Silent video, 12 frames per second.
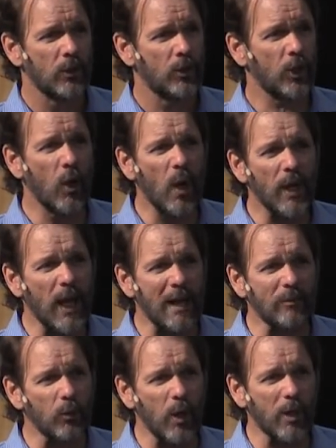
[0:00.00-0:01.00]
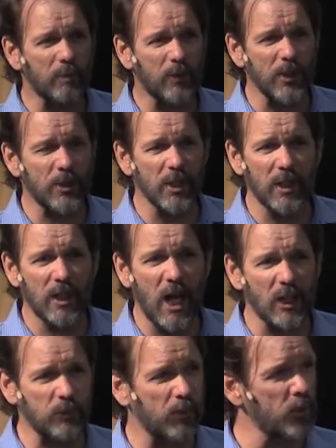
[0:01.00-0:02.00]
to going everywhere preaching the
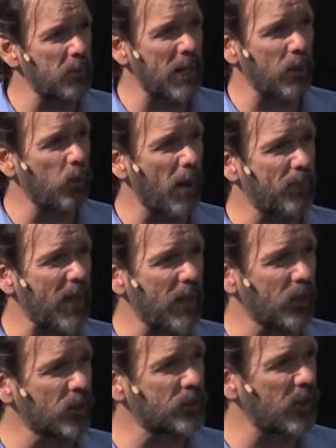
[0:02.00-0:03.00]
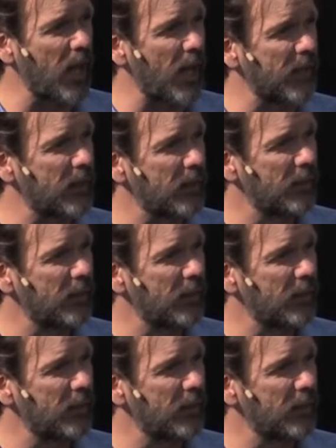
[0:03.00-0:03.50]
gospel, no matter what that looks like,